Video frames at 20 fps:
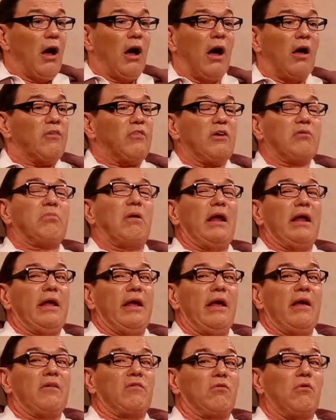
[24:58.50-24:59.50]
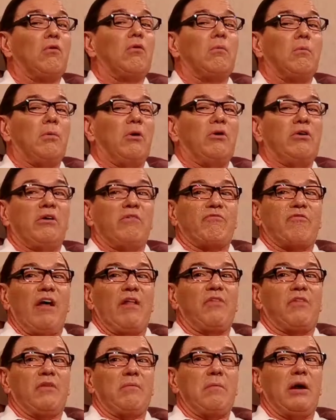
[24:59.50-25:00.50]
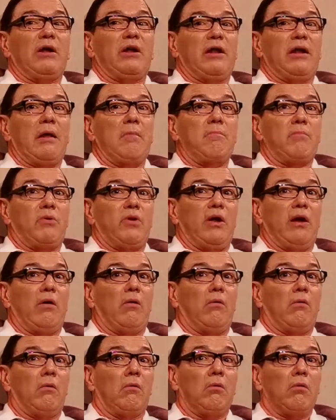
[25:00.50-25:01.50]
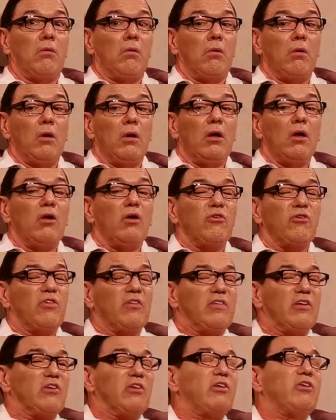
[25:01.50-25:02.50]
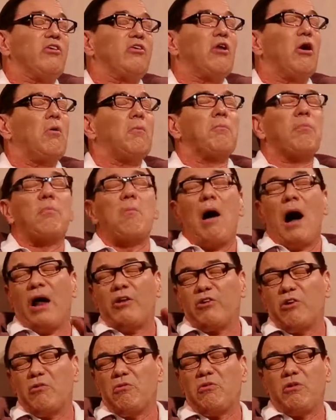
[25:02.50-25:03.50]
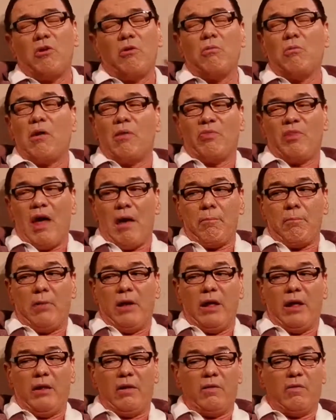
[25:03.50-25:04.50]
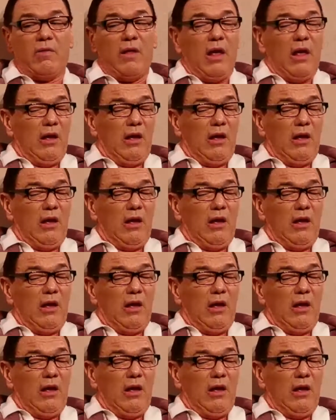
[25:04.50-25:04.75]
I said, well, he is all but your fancy man in embryo. She said, I don't know what that means.